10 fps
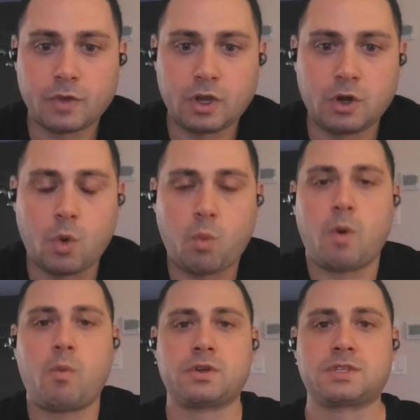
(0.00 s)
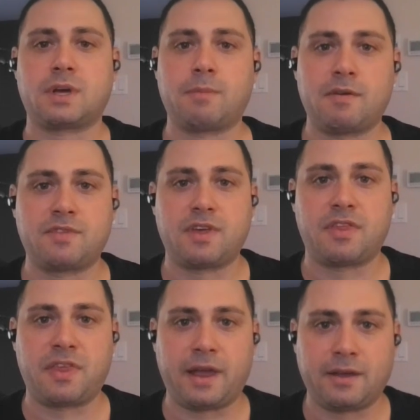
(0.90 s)
what were some of the
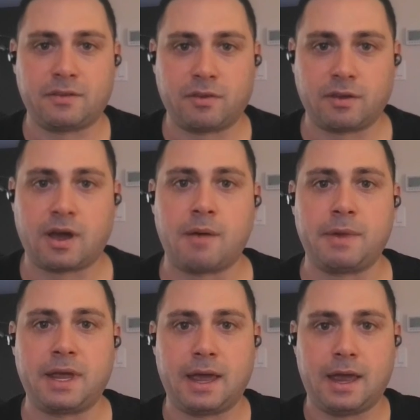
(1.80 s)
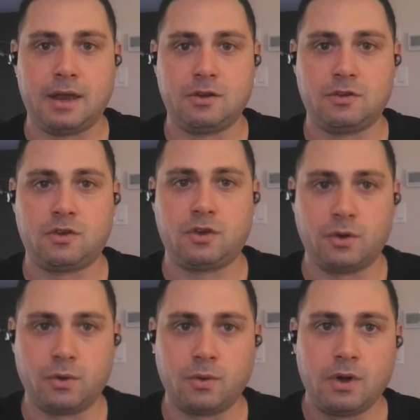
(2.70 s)
things coming
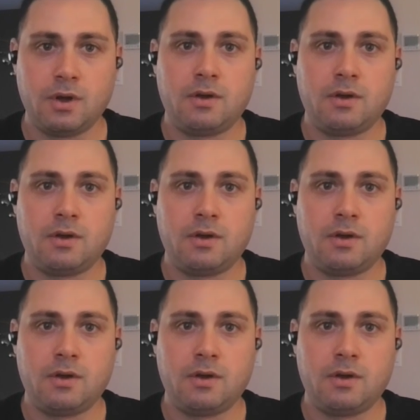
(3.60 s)
into